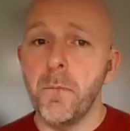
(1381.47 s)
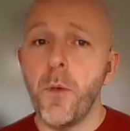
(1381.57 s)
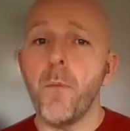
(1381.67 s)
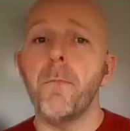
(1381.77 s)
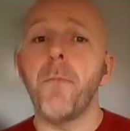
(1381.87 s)

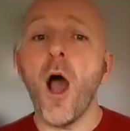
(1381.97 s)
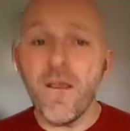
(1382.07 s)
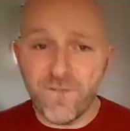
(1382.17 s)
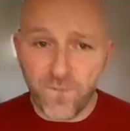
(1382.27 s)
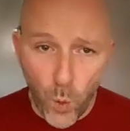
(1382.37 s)
but by
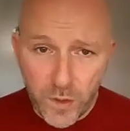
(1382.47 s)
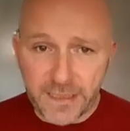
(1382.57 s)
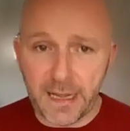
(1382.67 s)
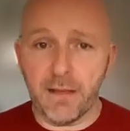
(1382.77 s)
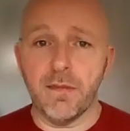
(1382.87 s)

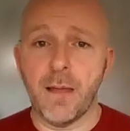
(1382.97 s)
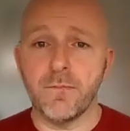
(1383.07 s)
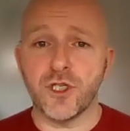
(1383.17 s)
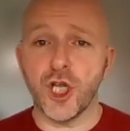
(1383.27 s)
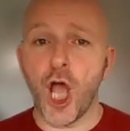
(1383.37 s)
forcing them
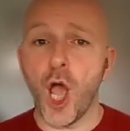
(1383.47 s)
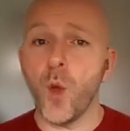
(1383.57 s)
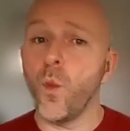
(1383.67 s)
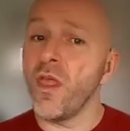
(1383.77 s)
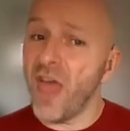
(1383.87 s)
to go
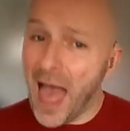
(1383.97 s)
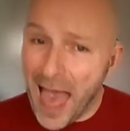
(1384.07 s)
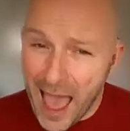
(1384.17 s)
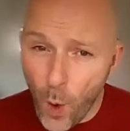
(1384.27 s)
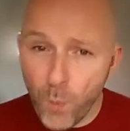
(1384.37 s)

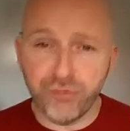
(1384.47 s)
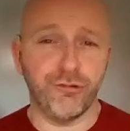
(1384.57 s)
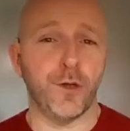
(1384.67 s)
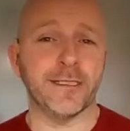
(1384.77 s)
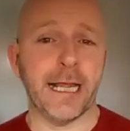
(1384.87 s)
without
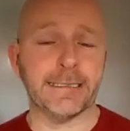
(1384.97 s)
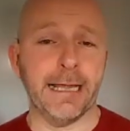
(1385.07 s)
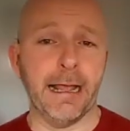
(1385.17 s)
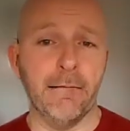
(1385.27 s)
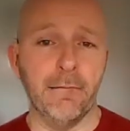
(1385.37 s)

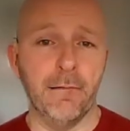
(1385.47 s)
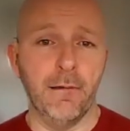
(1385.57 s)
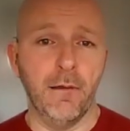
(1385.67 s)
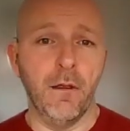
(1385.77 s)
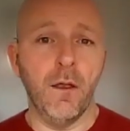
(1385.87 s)
processing
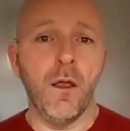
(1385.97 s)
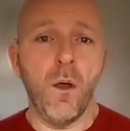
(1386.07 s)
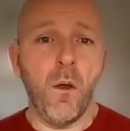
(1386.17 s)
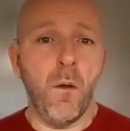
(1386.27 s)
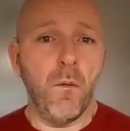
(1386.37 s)

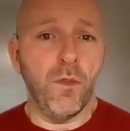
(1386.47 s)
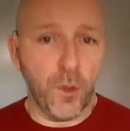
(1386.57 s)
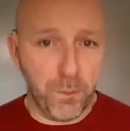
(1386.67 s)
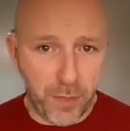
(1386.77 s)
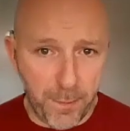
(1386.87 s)

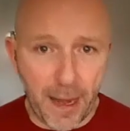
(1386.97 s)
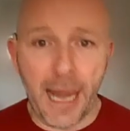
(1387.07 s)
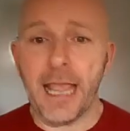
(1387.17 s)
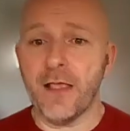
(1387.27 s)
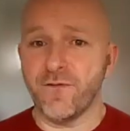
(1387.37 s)
the
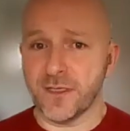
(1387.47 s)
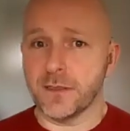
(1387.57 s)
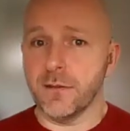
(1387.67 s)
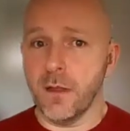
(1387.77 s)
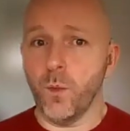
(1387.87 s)

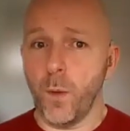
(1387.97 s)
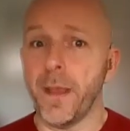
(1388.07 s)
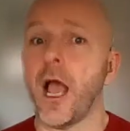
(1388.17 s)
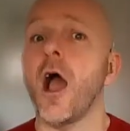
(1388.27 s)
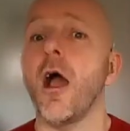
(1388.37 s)
beliefs that were
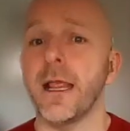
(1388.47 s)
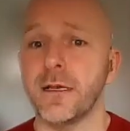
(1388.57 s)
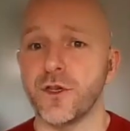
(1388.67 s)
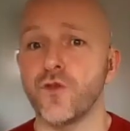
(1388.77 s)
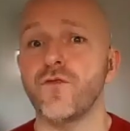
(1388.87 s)

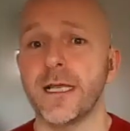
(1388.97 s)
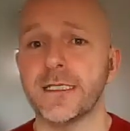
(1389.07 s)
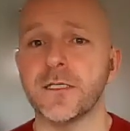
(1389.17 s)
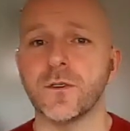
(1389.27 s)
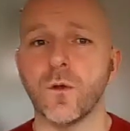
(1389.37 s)
behind the
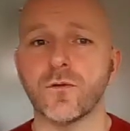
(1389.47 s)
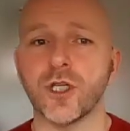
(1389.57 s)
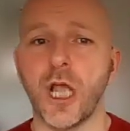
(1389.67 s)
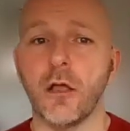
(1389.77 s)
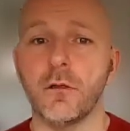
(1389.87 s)
reasons not to
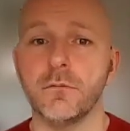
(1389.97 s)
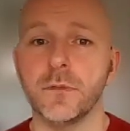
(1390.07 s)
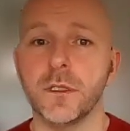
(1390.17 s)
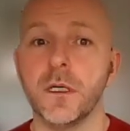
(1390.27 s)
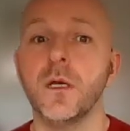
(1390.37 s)
go,
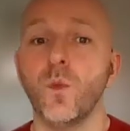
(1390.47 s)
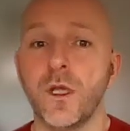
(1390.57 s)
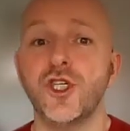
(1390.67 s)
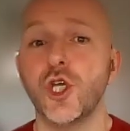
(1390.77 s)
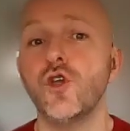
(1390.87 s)
we
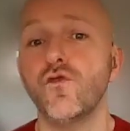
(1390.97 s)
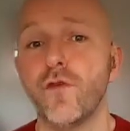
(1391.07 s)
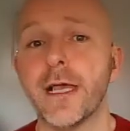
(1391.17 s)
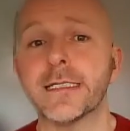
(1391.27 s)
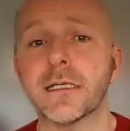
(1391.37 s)
do
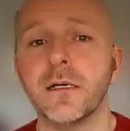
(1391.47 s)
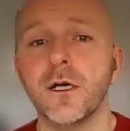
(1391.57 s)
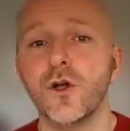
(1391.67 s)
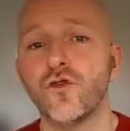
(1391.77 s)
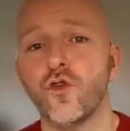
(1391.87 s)
risk
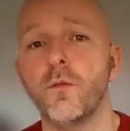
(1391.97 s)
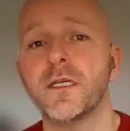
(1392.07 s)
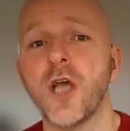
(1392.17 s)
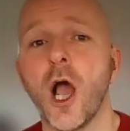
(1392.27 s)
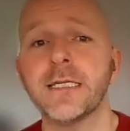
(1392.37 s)

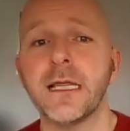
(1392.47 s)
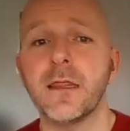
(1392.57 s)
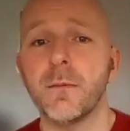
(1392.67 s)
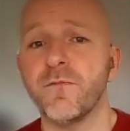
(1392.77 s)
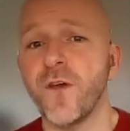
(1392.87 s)
traumatizing
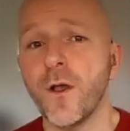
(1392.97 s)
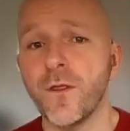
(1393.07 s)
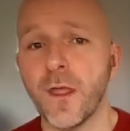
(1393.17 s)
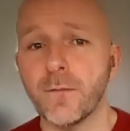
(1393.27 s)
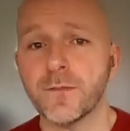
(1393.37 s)
them
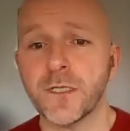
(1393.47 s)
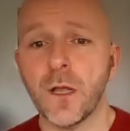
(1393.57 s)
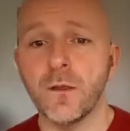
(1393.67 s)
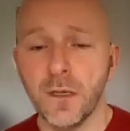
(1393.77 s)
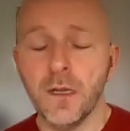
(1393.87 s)
further.
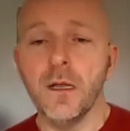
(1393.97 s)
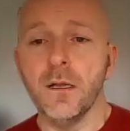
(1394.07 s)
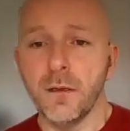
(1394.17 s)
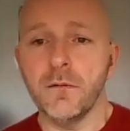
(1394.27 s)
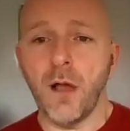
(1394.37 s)
So
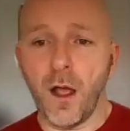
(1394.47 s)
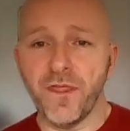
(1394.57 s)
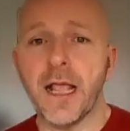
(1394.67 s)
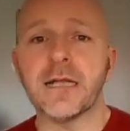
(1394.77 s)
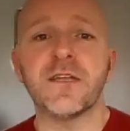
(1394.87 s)
I
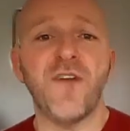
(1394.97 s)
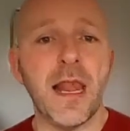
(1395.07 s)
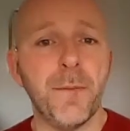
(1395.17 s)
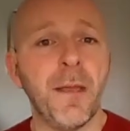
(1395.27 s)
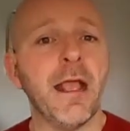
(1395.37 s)
think
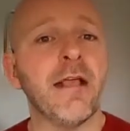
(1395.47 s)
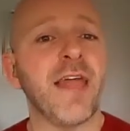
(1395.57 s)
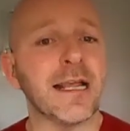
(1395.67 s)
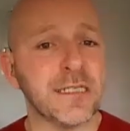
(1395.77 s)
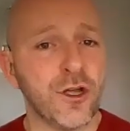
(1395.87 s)
developing
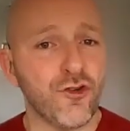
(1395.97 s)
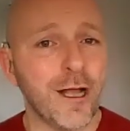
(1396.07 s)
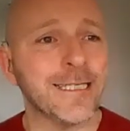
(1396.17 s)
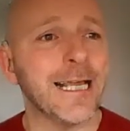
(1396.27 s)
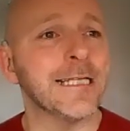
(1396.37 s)
that
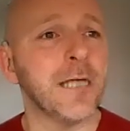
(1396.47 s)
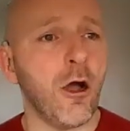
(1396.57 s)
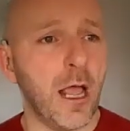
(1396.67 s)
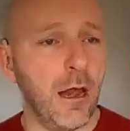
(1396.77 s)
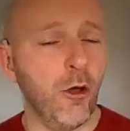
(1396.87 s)
Socratic
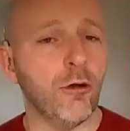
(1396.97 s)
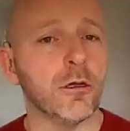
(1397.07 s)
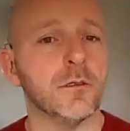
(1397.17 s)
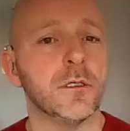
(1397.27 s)
dialogue